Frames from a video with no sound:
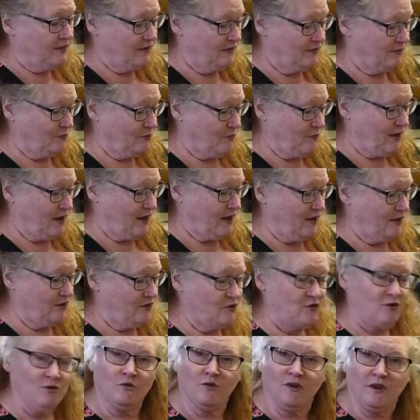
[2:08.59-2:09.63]
This way
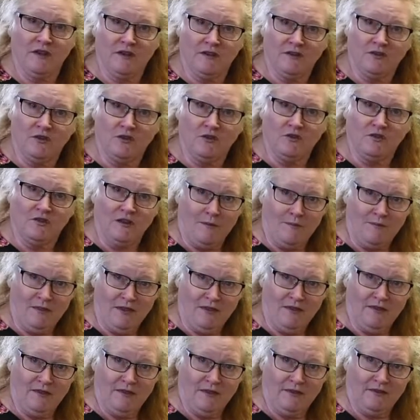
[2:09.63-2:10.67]
you can use
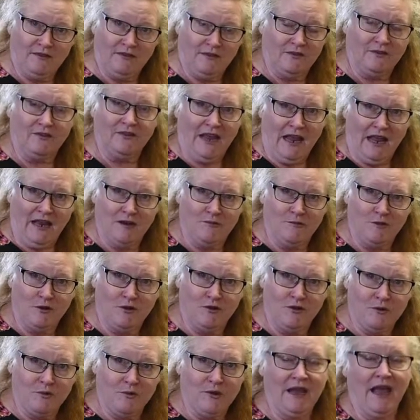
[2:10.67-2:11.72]
something that's
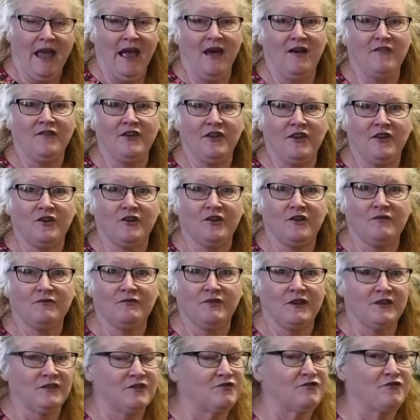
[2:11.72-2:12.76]
sustainable that we have here
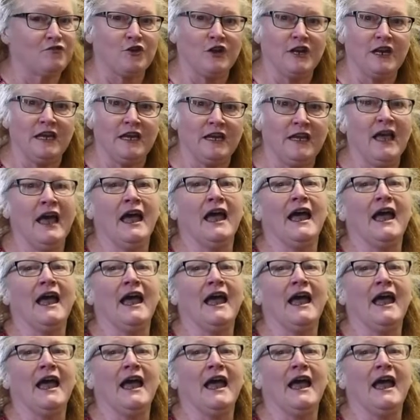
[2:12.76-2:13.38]
that's free